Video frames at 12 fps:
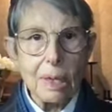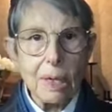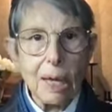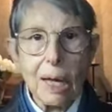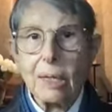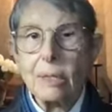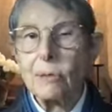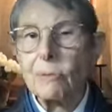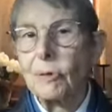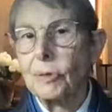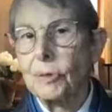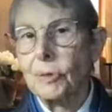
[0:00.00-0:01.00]
And
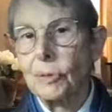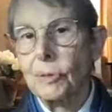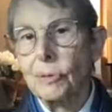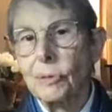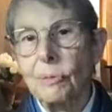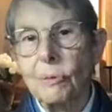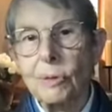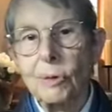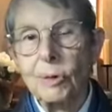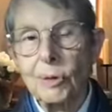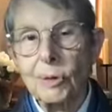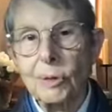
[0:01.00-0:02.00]
you've also
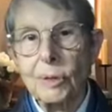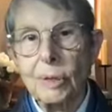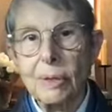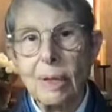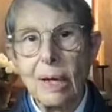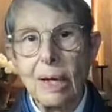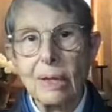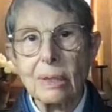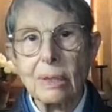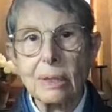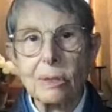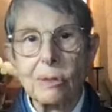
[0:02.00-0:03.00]
heard
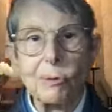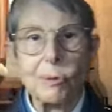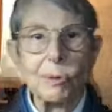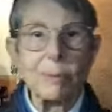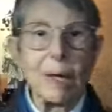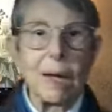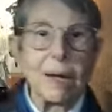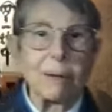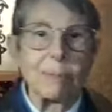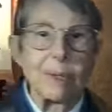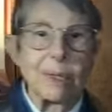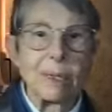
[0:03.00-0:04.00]
that the scroll
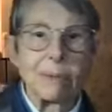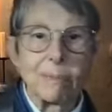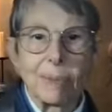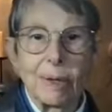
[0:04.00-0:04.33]
behind me